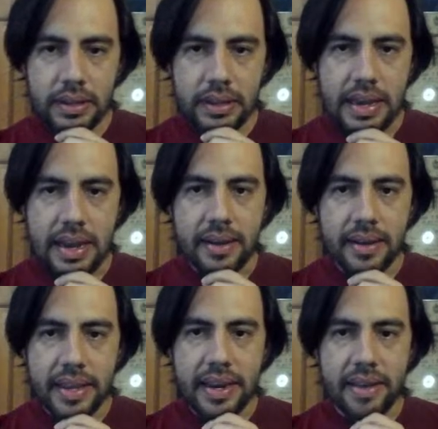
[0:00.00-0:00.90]
Yeah,
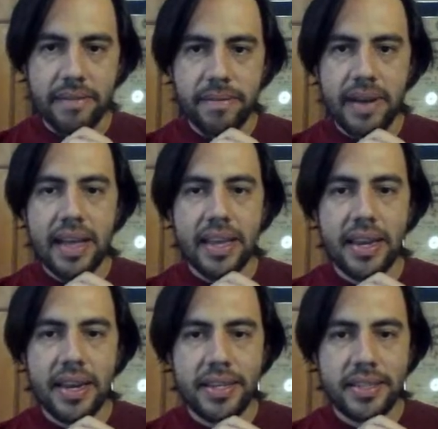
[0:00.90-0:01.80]
king f5,
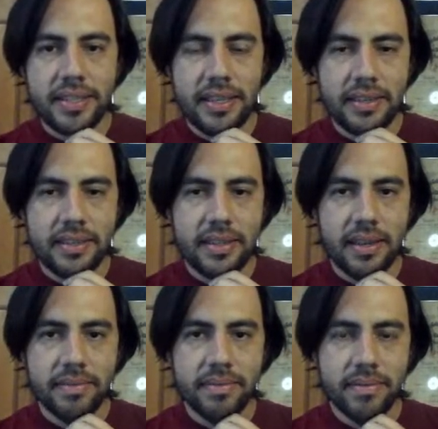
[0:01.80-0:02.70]
king a6,
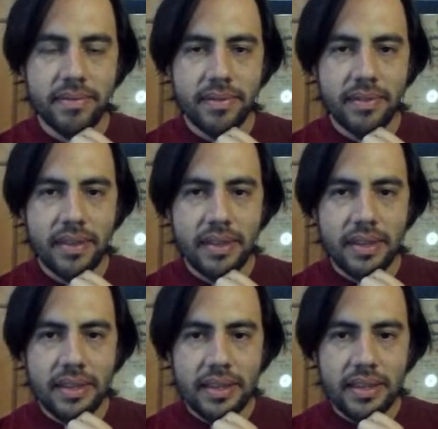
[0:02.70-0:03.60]
and
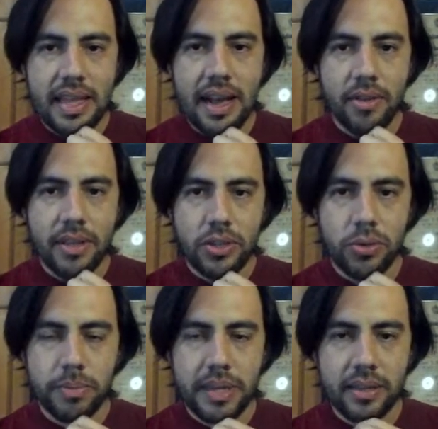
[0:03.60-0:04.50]
now this
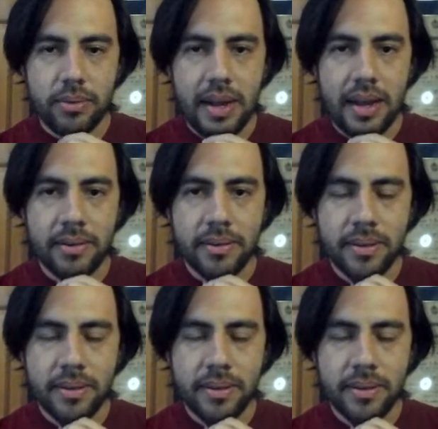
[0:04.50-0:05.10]
should be a draw.